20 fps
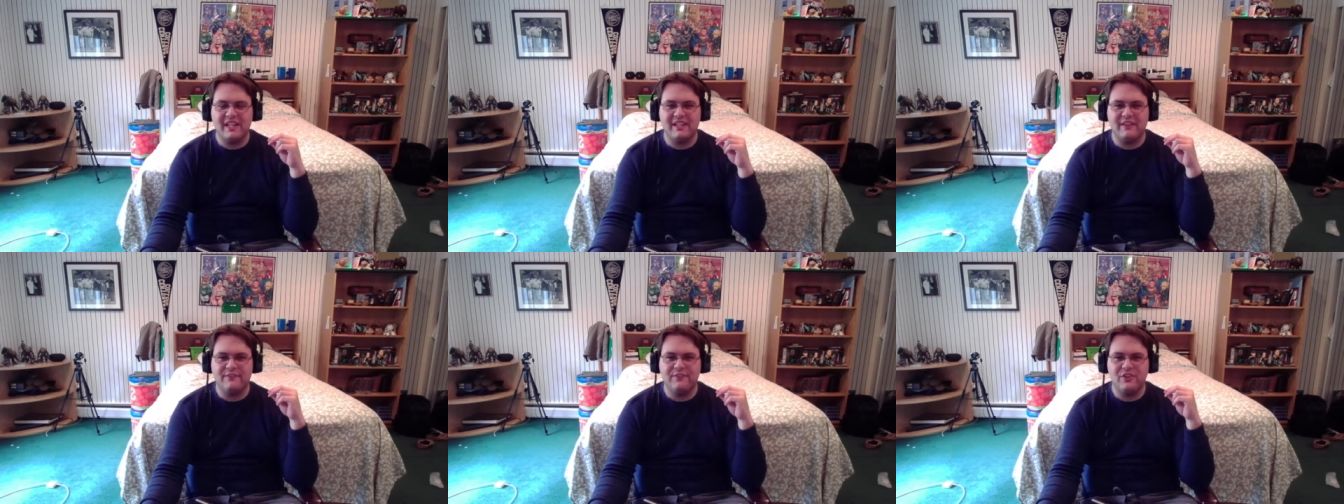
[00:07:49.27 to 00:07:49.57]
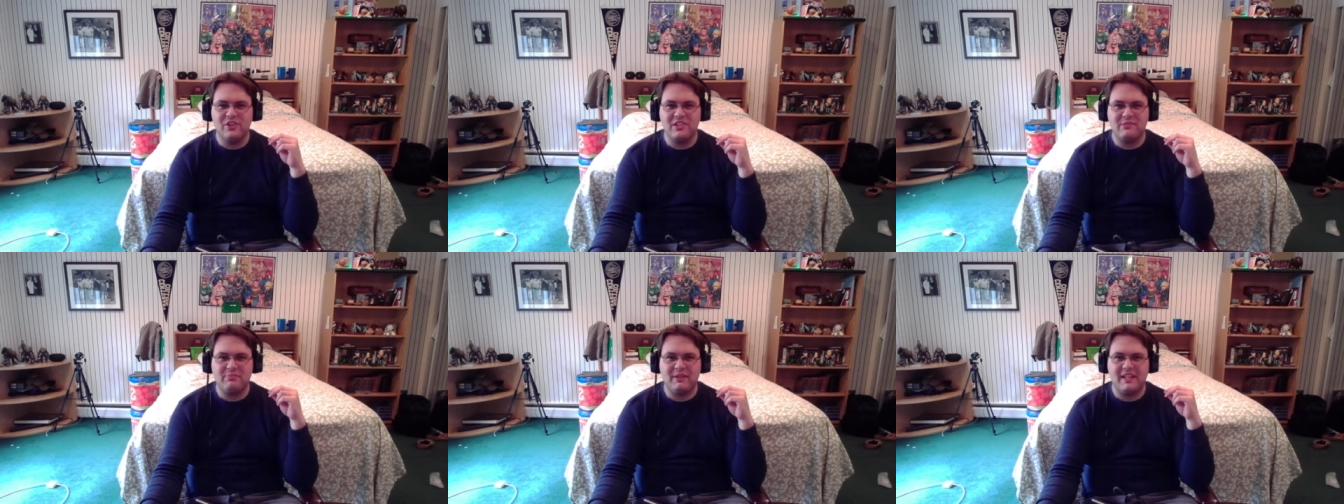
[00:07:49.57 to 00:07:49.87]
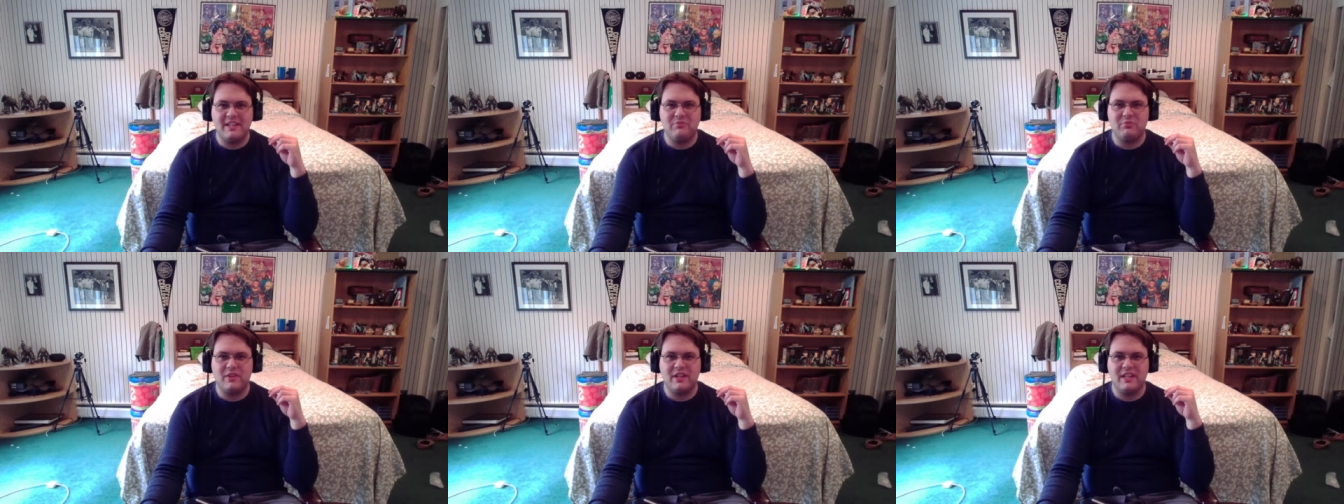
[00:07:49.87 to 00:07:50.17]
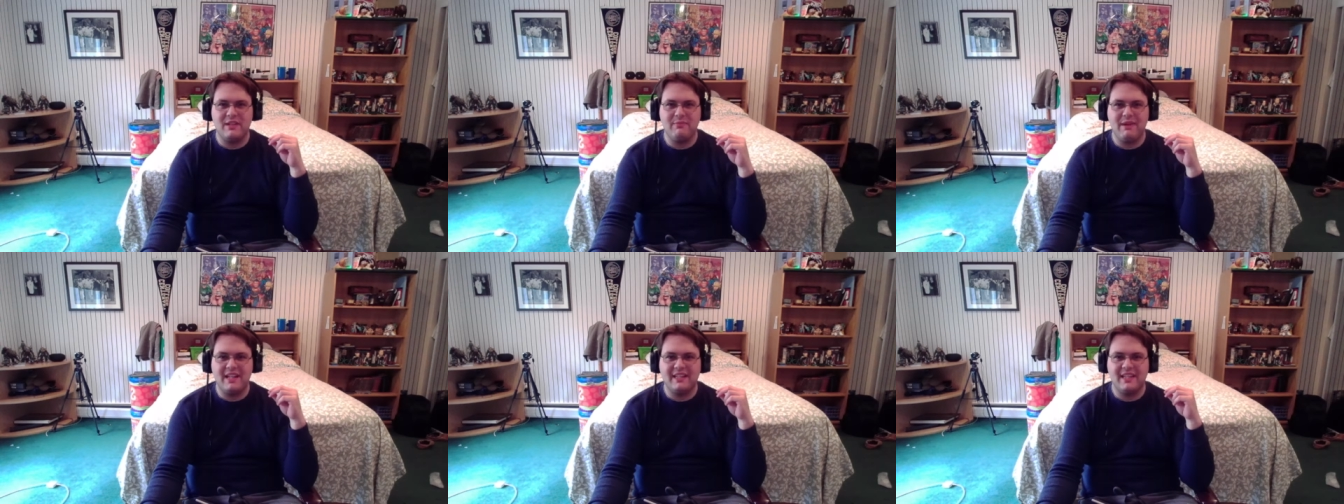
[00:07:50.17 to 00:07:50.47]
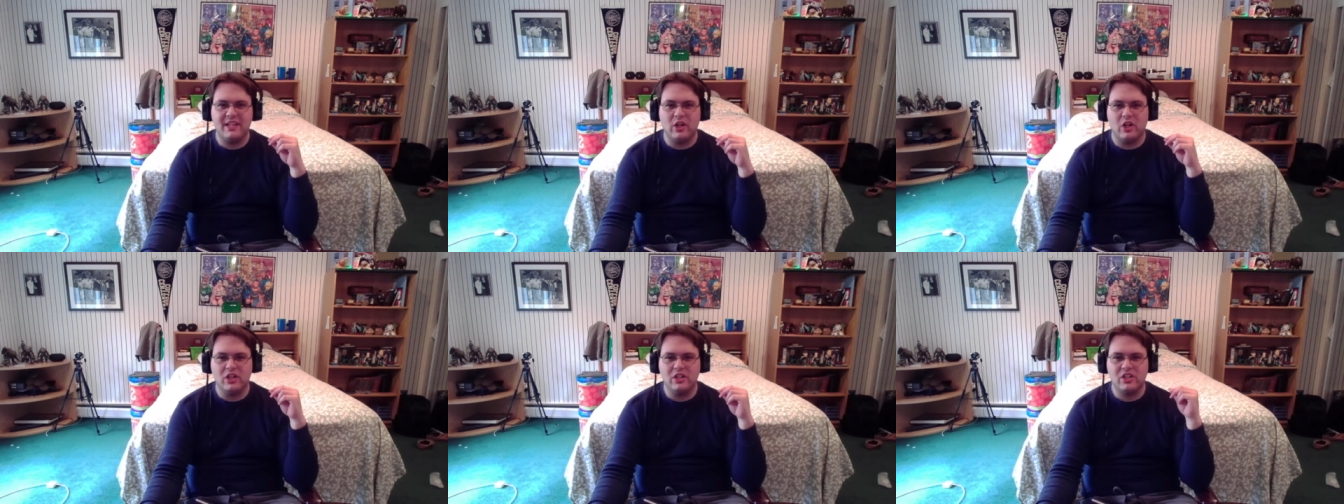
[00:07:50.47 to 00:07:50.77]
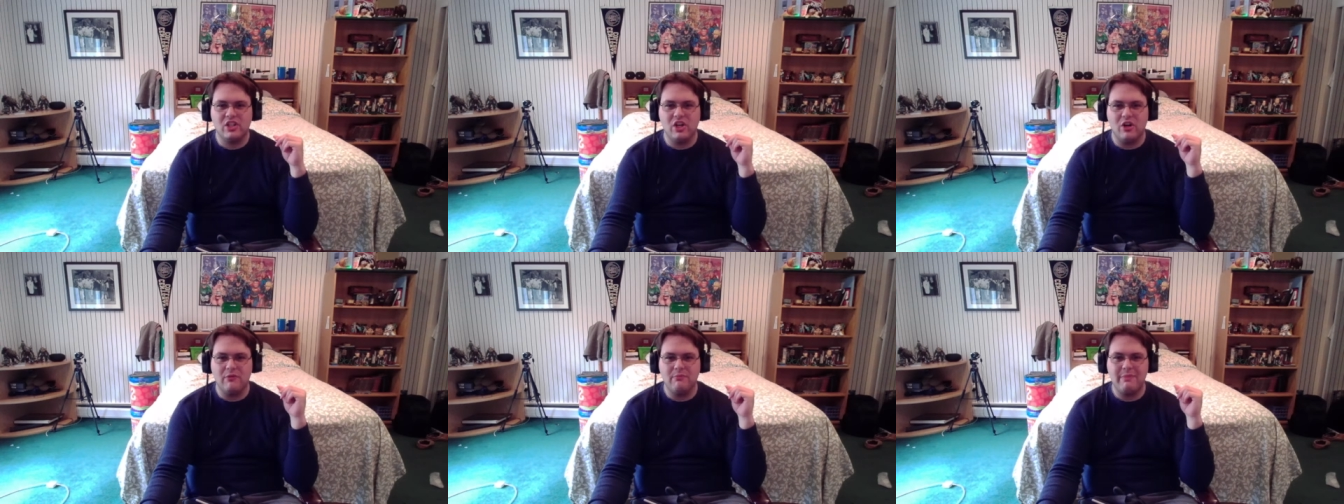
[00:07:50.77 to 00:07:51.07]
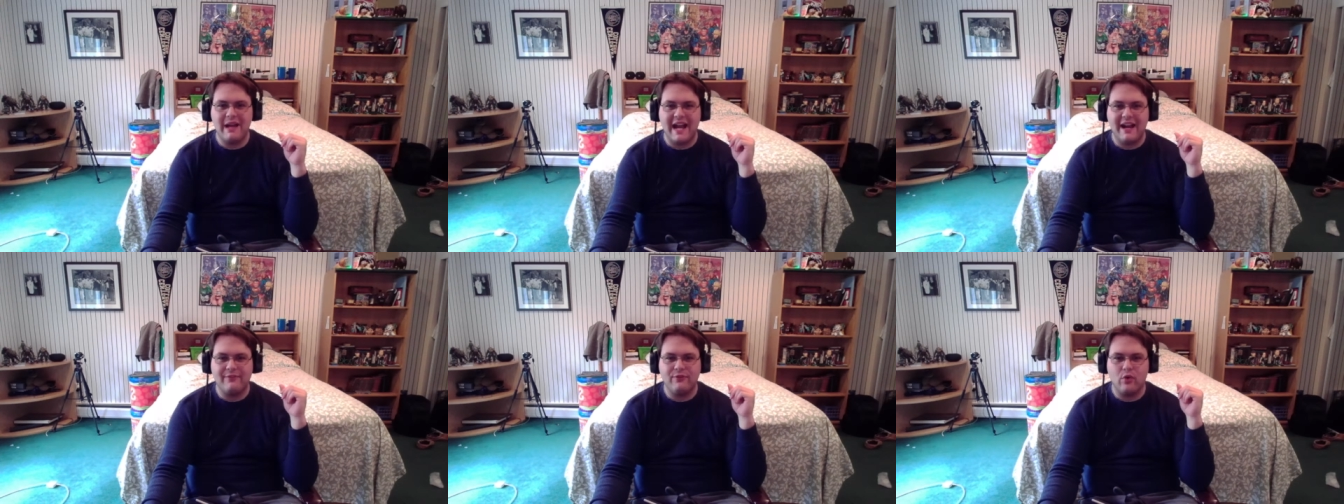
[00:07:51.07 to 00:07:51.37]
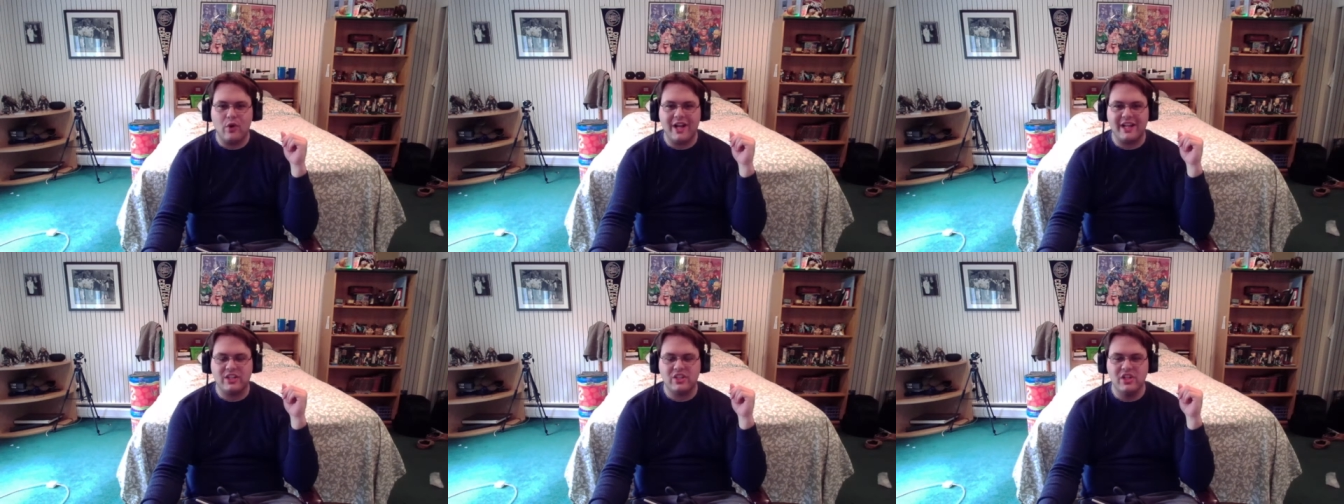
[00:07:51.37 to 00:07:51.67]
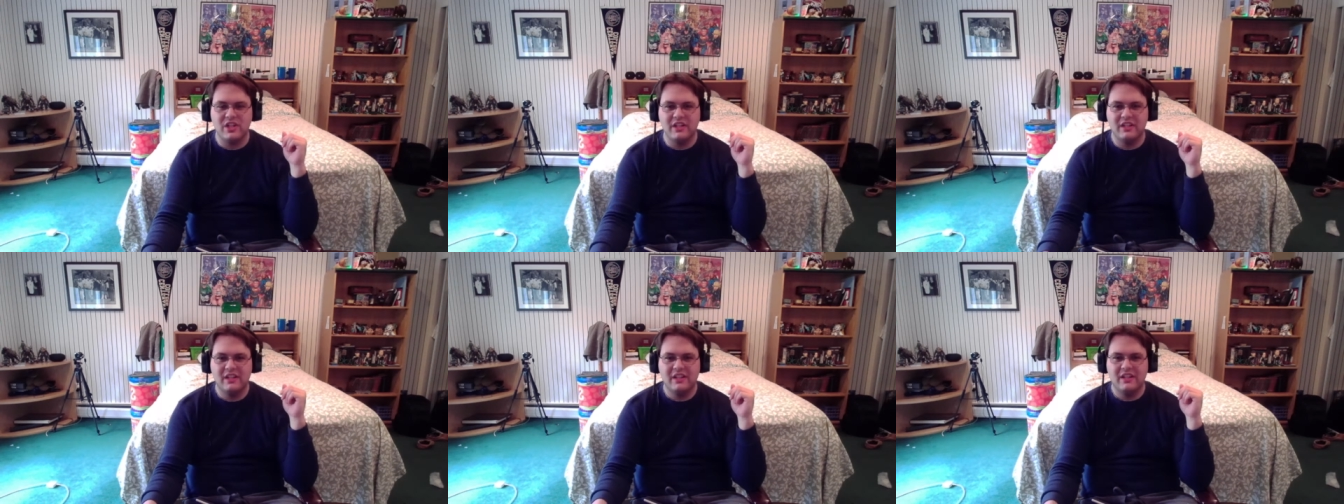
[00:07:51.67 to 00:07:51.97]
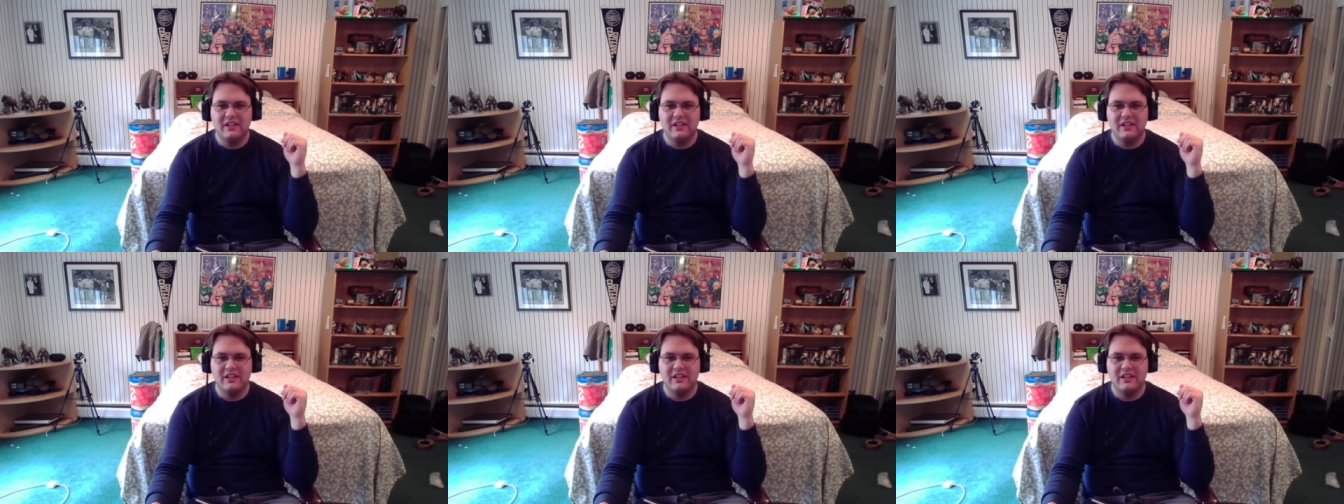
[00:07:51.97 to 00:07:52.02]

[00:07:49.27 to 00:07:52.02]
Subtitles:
in the first place when he made the Ark go Maverick.